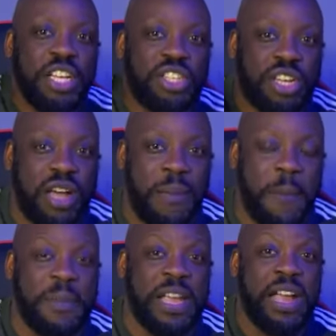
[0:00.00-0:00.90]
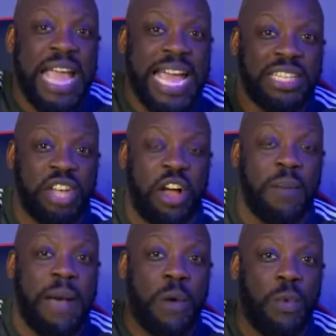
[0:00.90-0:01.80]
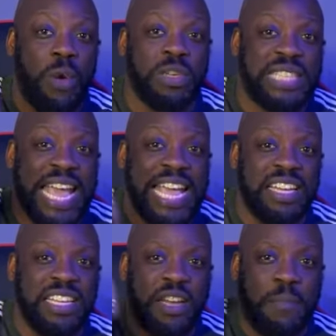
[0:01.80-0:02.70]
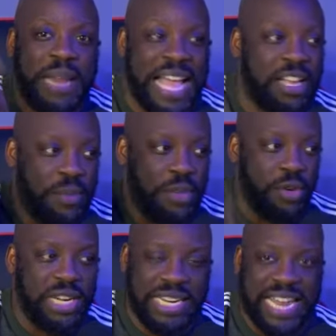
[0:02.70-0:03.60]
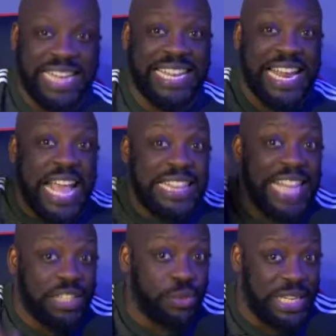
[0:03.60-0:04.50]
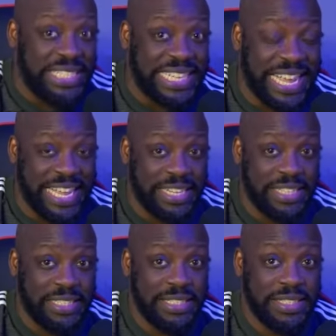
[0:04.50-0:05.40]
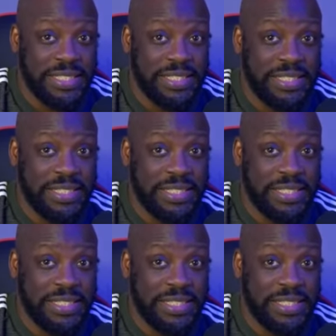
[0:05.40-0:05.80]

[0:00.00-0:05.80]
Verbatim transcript: to come up here and talk about what was ailing the black community like that. That's what he said. What?